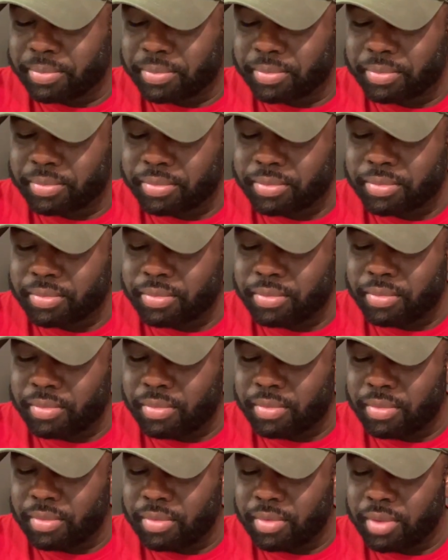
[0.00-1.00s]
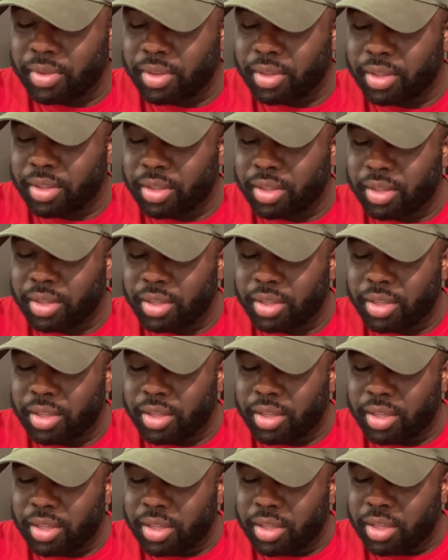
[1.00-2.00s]

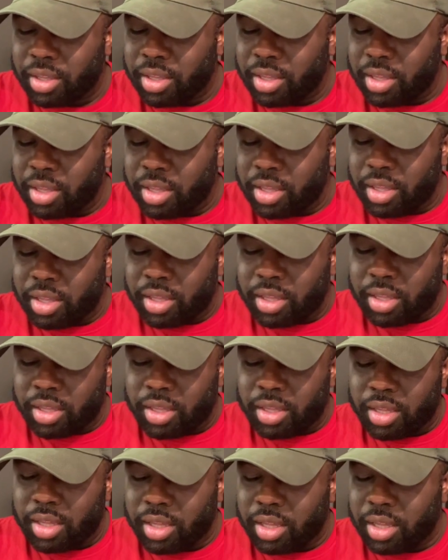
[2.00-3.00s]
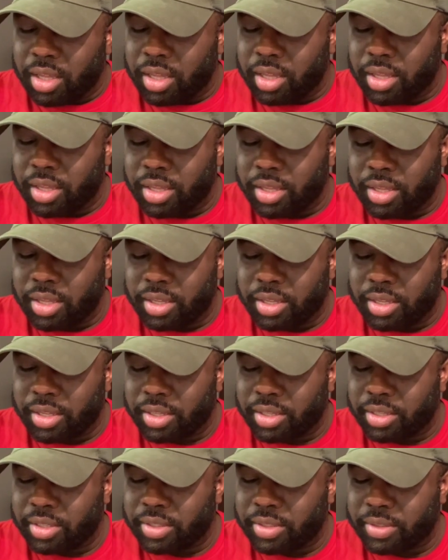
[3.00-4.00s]

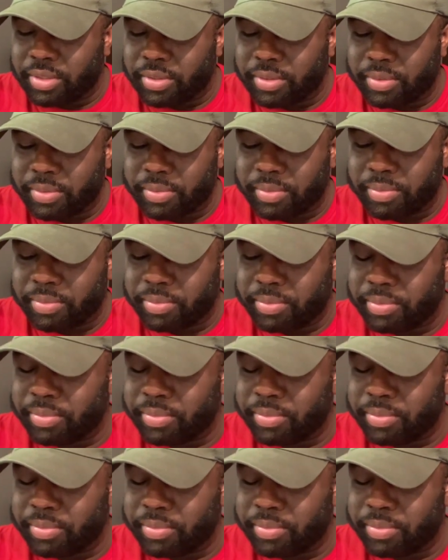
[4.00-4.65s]
Nobody speaks.